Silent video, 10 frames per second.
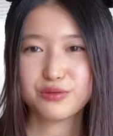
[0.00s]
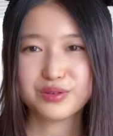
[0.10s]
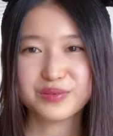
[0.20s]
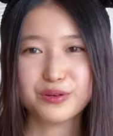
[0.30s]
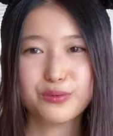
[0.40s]

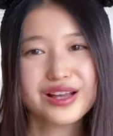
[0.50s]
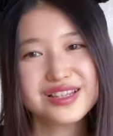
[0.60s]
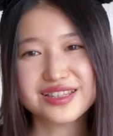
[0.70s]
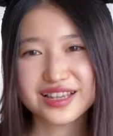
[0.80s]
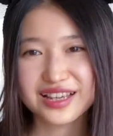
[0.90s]
But one
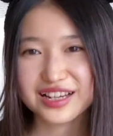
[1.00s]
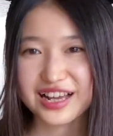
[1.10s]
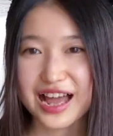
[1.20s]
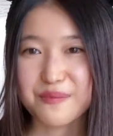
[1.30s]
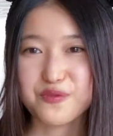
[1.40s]
thing, like
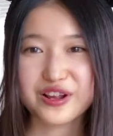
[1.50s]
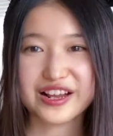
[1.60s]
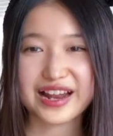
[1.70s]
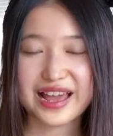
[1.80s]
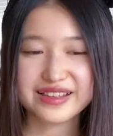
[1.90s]
I'm really
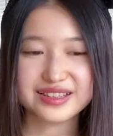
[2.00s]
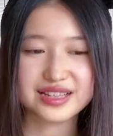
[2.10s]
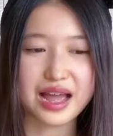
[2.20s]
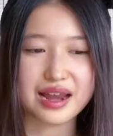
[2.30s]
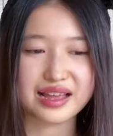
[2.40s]
glad this
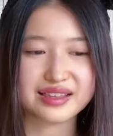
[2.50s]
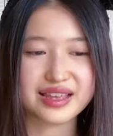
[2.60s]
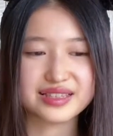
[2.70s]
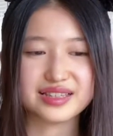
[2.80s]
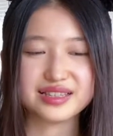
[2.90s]
time, like they
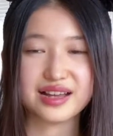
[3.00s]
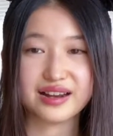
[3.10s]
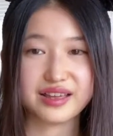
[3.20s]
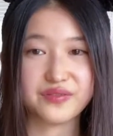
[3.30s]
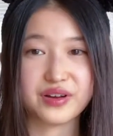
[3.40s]
did not
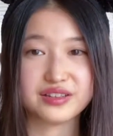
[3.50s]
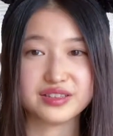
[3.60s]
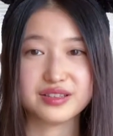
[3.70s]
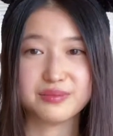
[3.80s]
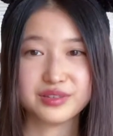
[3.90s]
leave out
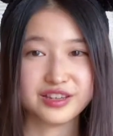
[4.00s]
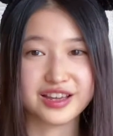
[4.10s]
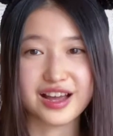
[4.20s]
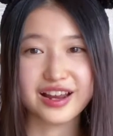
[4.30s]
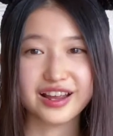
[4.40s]

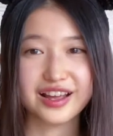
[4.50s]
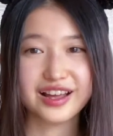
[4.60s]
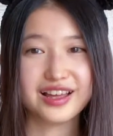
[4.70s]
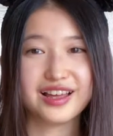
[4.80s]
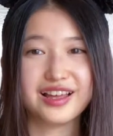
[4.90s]
Tiana.
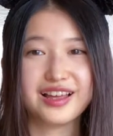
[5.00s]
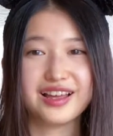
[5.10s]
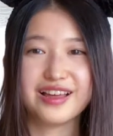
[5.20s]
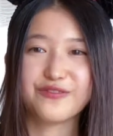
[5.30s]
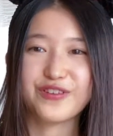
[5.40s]

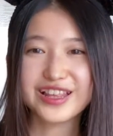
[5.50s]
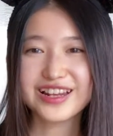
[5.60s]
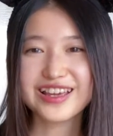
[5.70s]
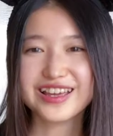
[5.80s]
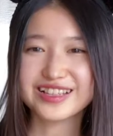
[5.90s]

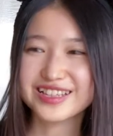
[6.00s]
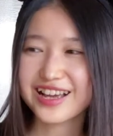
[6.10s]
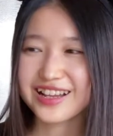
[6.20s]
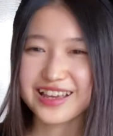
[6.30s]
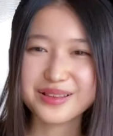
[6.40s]
Finally,
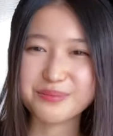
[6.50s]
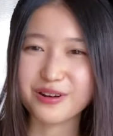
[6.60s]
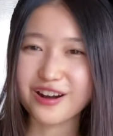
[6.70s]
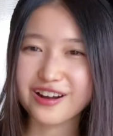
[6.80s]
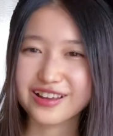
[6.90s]
Tiana in the
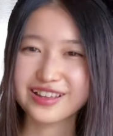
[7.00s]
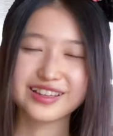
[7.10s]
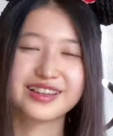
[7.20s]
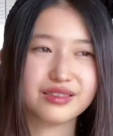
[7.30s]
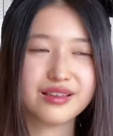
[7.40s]
park!
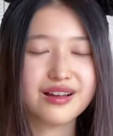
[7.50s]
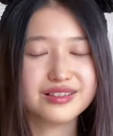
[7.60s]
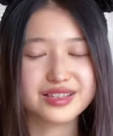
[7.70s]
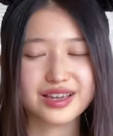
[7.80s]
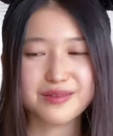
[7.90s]

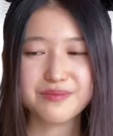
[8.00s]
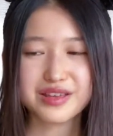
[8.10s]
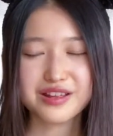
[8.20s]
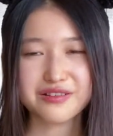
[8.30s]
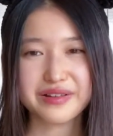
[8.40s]
Not in
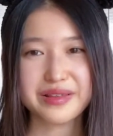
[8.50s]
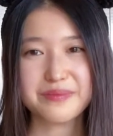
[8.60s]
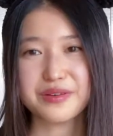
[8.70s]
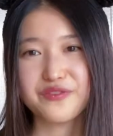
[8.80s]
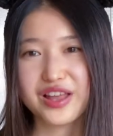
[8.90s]
meet and greet,
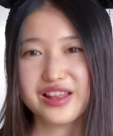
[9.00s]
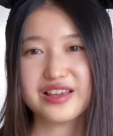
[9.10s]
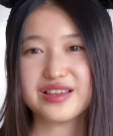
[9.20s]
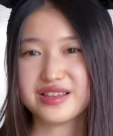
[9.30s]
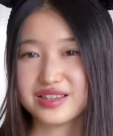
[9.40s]
but
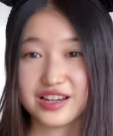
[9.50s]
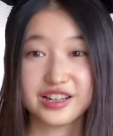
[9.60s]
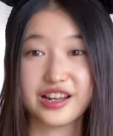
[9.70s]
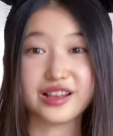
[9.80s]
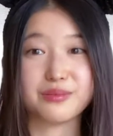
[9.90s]
finally
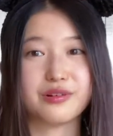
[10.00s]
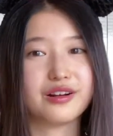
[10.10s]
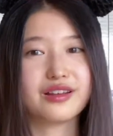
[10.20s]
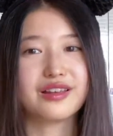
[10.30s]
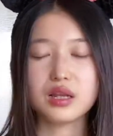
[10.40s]
Tiana in the
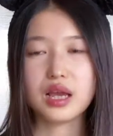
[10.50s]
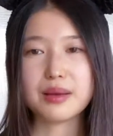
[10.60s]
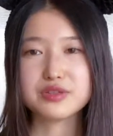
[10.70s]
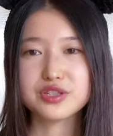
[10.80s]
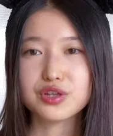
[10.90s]
park.
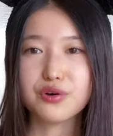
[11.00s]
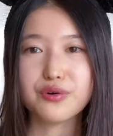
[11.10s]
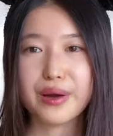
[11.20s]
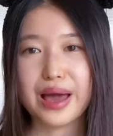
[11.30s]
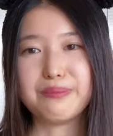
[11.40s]
I'm so
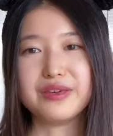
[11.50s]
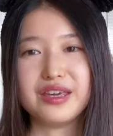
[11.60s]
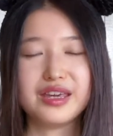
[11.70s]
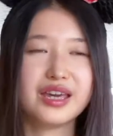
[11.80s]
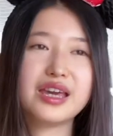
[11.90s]

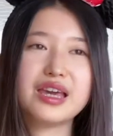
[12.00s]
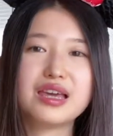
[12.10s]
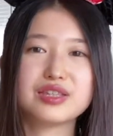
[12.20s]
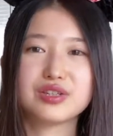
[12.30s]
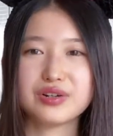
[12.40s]
happy.
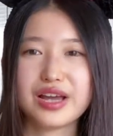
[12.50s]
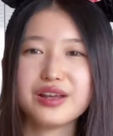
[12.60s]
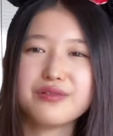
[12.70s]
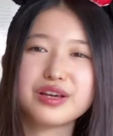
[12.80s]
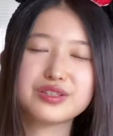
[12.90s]
So
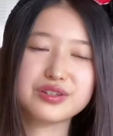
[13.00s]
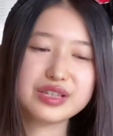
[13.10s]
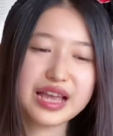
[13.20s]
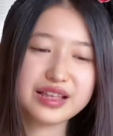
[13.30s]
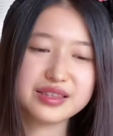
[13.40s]
anyway, so
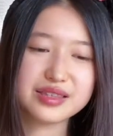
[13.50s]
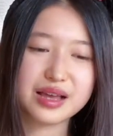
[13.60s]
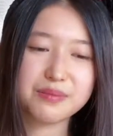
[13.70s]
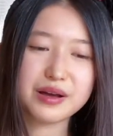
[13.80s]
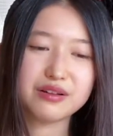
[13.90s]
that's
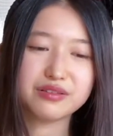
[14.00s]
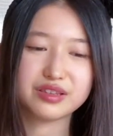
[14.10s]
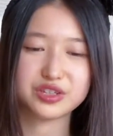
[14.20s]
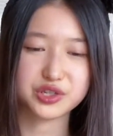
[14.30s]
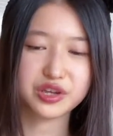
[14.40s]
about the
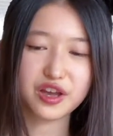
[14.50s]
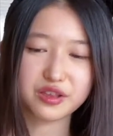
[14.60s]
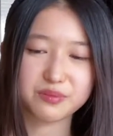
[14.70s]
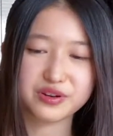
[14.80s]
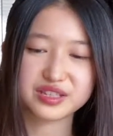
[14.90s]
showing of the
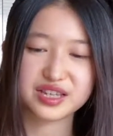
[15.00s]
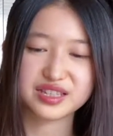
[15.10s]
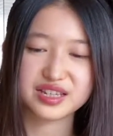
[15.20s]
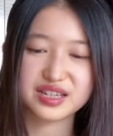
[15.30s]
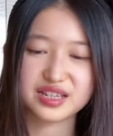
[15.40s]

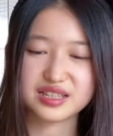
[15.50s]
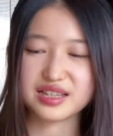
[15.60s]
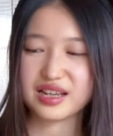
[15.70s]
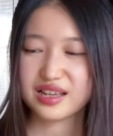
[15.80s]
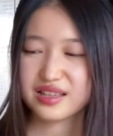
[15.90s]
princesses.
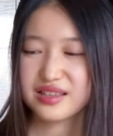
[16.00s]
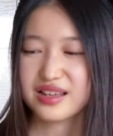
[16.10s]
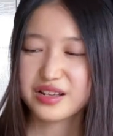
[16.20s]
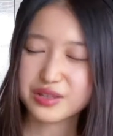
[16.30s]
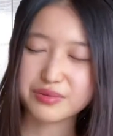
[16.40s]
Like
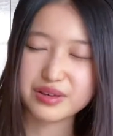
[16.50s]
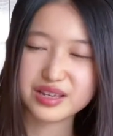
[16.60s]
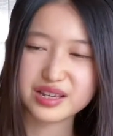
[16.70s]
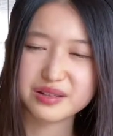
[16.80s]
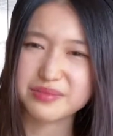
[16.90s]
they're doing
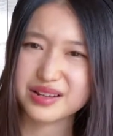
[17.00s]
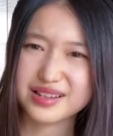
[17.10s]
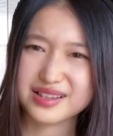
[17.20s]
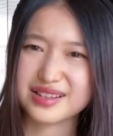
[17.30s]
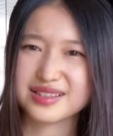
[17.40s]
it,
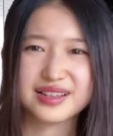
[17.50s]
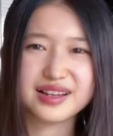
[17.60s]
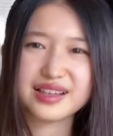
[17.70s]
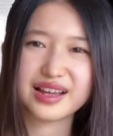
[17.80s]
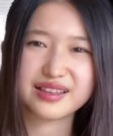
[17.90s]
but it's
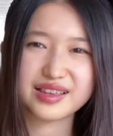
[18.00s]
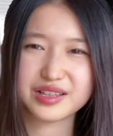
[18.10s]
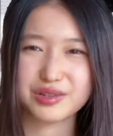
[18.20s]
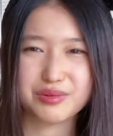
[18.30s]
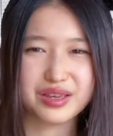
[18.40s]
not like they're
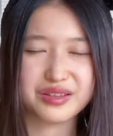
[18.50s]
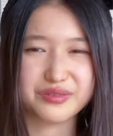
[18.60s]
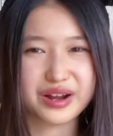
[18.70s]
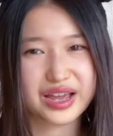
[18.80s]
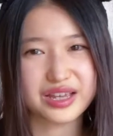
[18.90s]
doing it
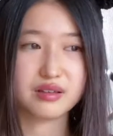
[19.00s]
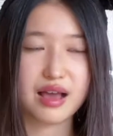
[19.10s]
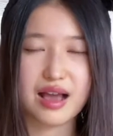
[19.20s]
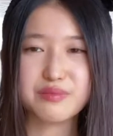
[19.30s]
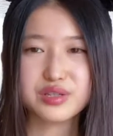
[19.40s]
right.
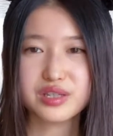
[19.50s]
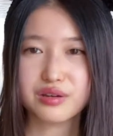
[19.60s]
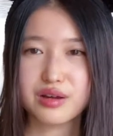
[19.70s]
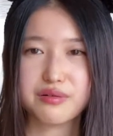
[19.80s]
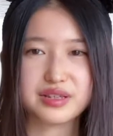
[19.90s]
I'm just
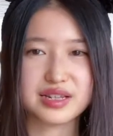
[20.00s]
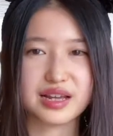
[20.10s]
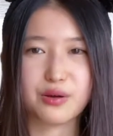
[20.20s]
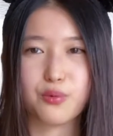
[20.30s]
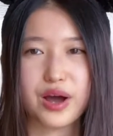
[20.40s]
curious,
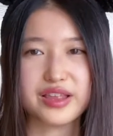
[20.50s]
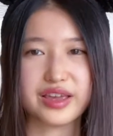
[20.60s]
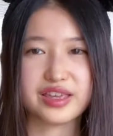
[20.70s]
like, why they